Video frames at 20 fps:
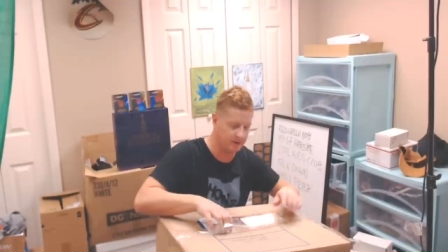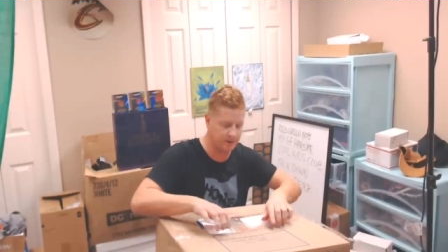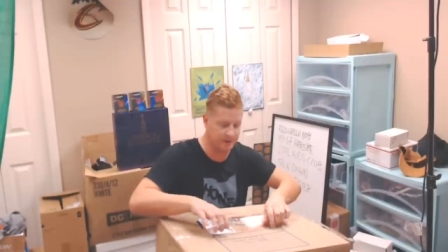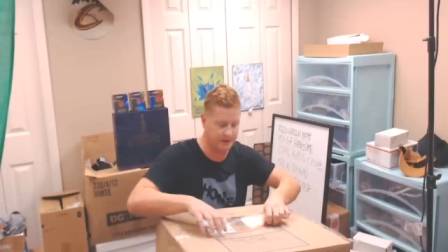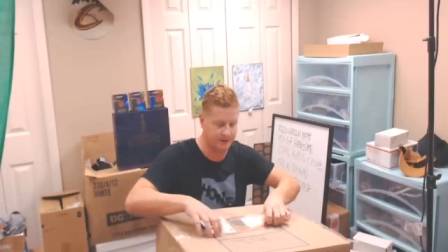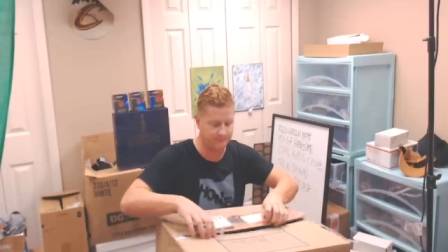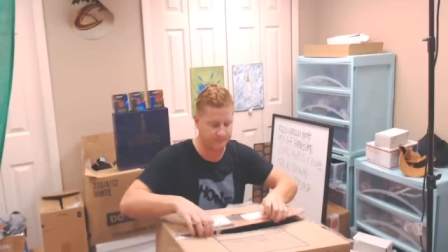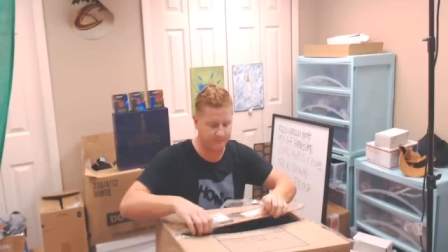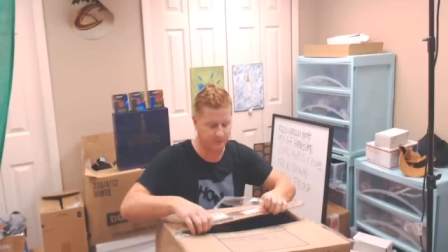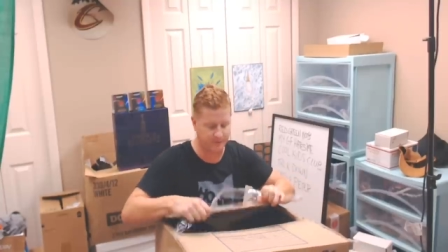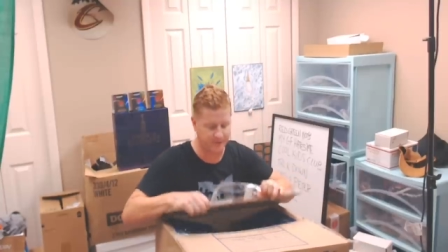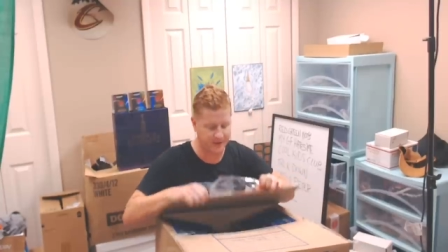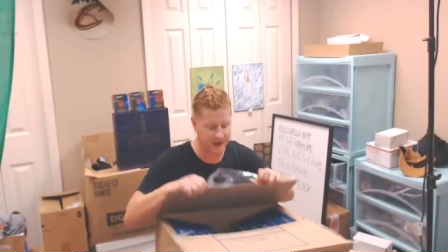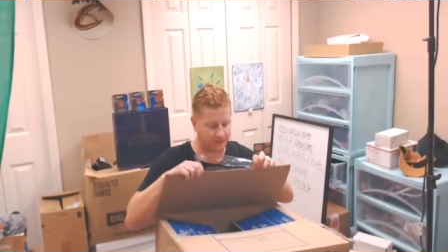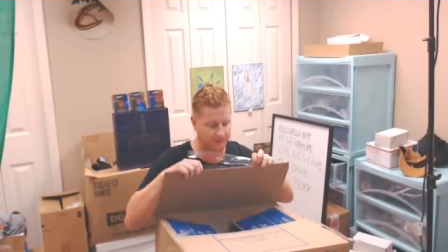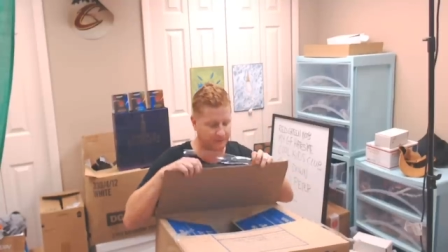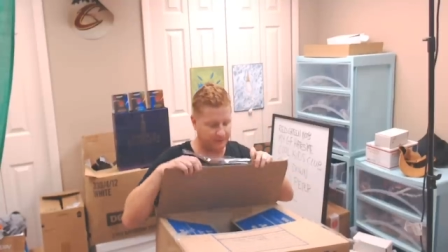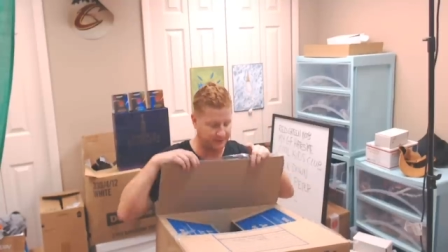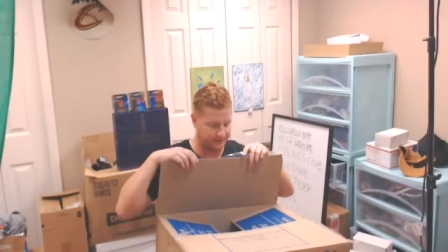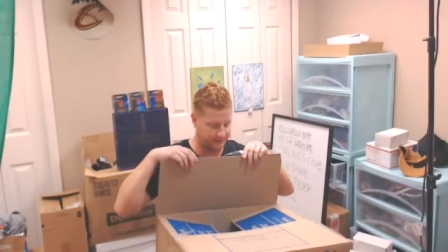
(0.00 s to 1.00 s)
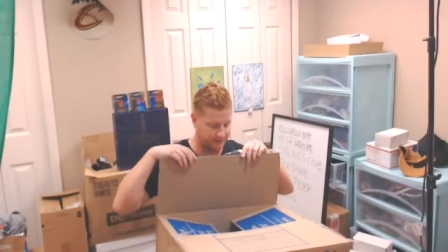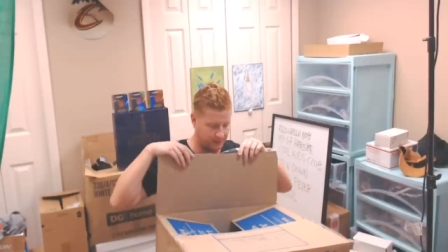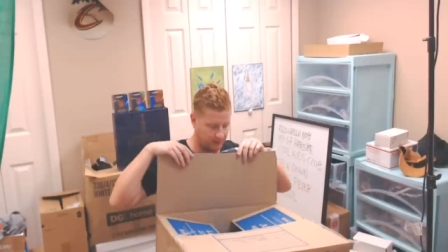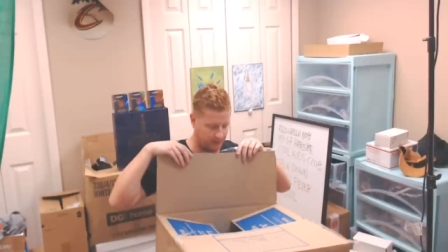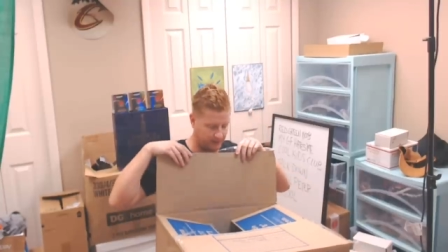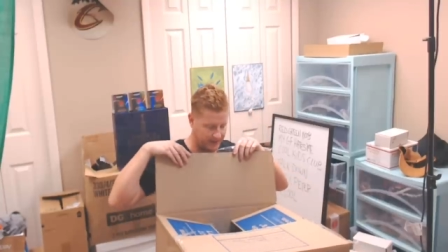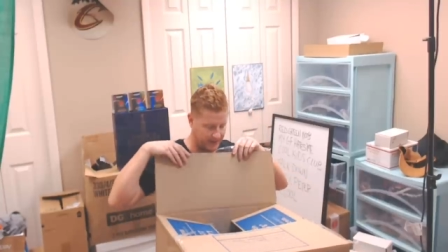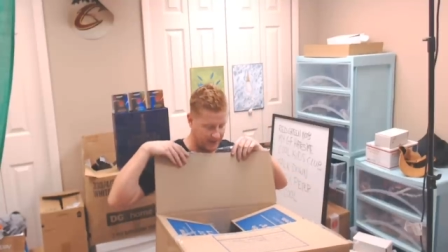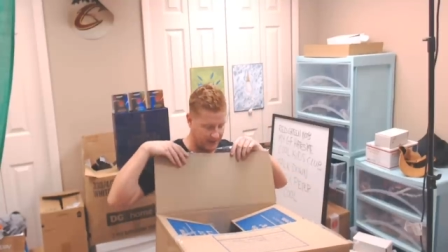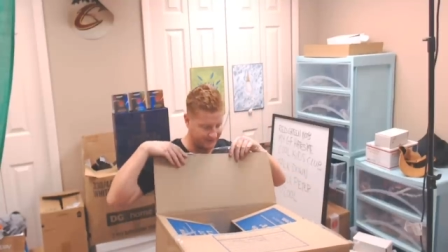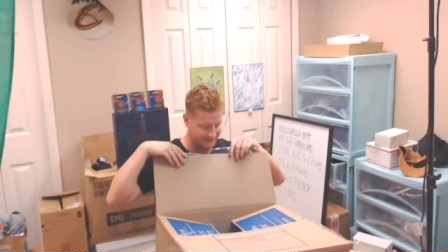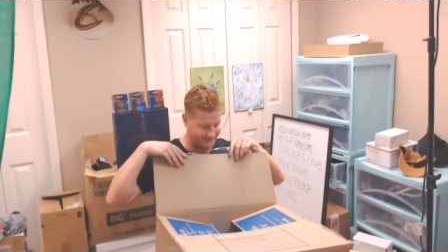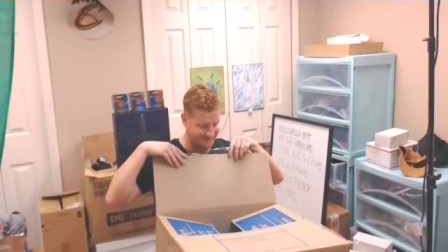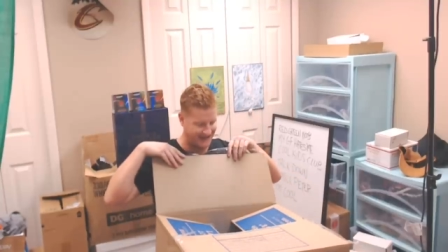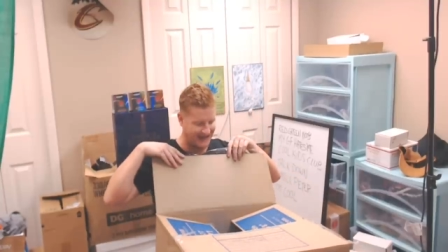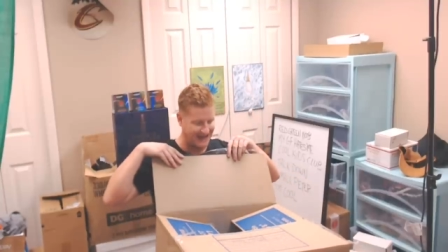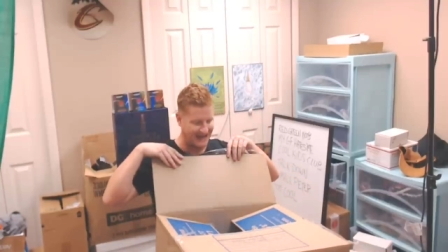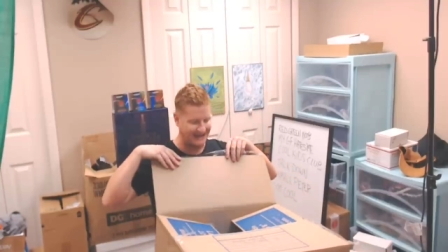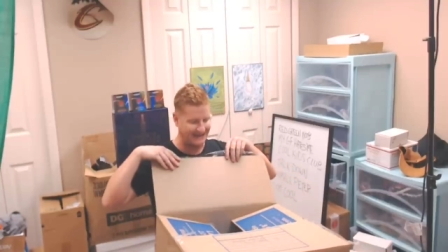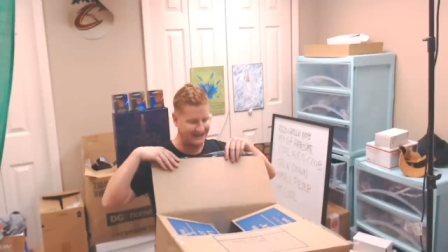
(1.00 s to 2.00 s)
it without just going
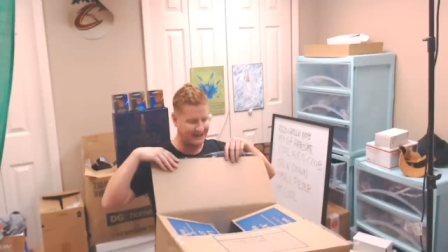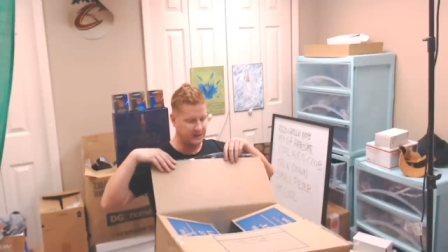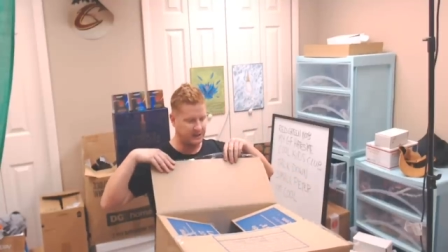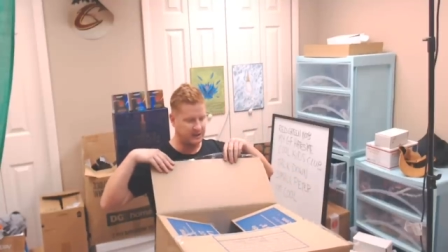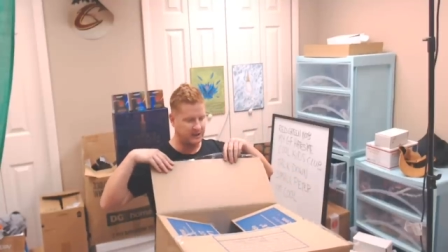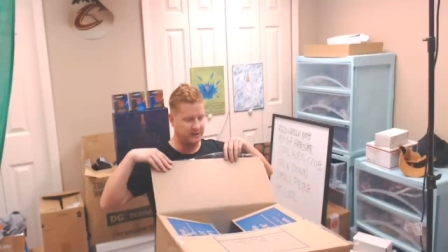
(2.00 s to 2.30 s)
outside